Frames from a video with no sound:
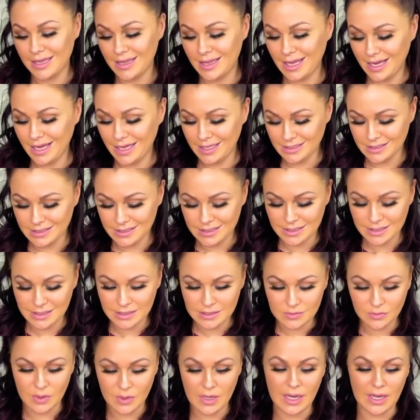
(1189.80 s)
that
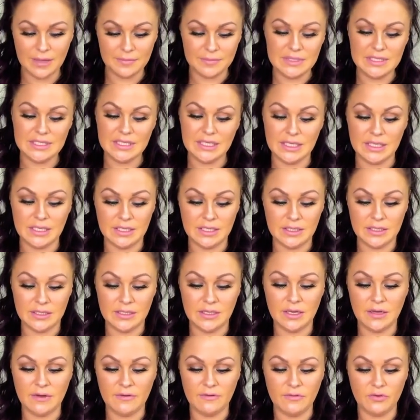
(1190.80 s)
is what I'm
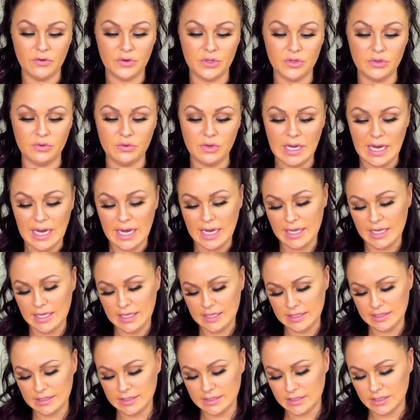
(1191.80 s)
seeing for you
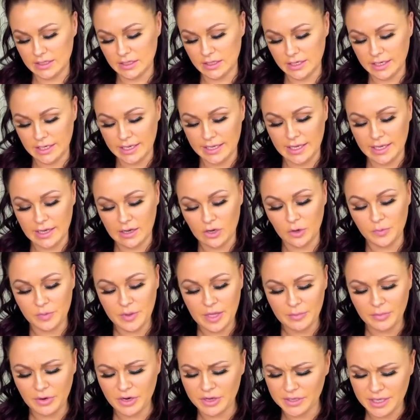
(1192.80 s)
guys. All right. I hope
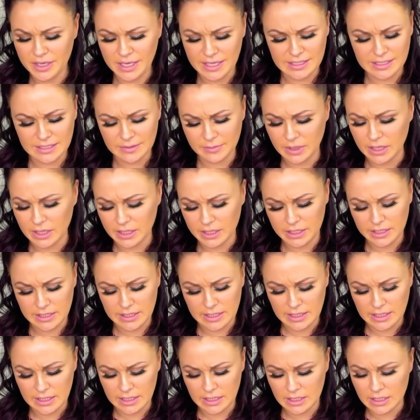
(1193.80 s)
that brought you guys some
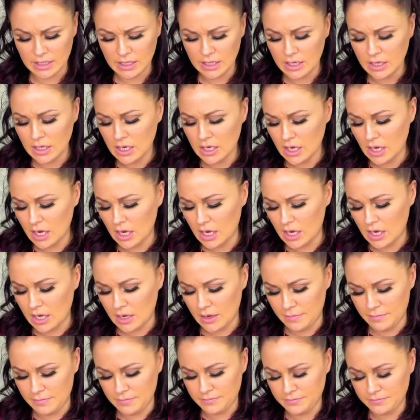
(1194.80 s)
clarity.
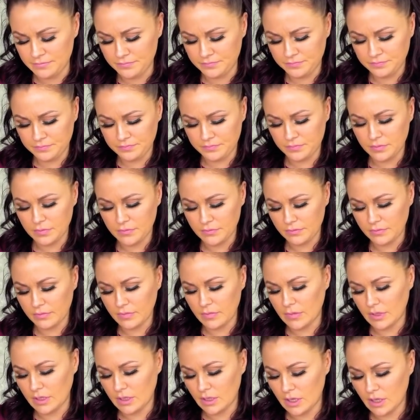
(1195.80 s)
Um,
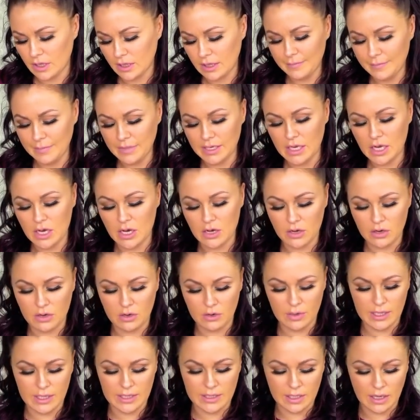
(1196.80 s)
let me
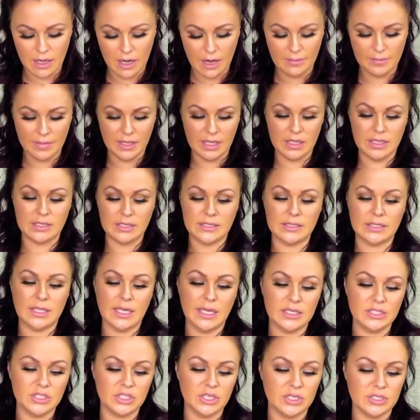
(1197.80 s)
know in the comments,
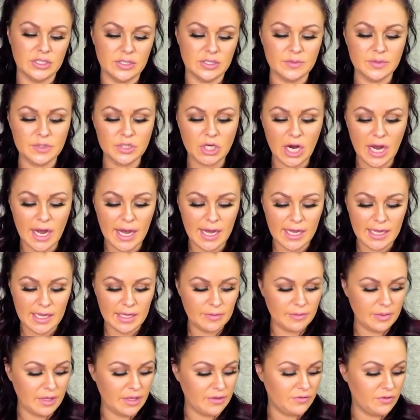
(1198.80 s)
like, share,
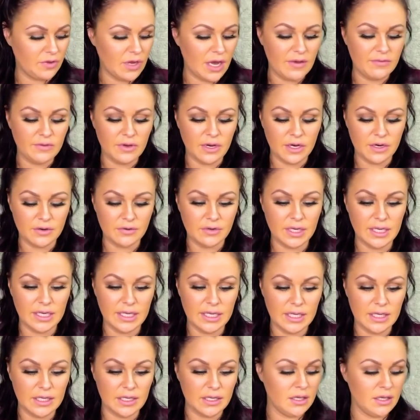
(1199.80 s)
subscribe if you haven't
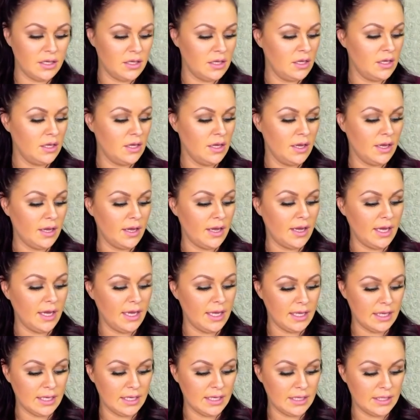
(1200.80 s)
already.
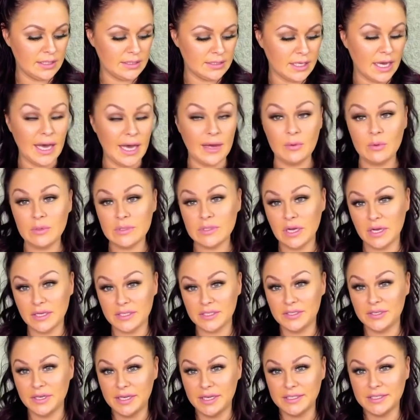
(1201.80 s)
And I will
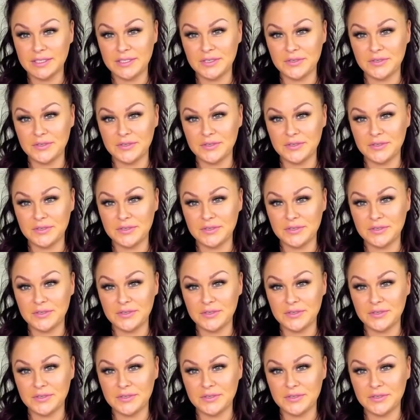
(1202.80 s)
talk to you guys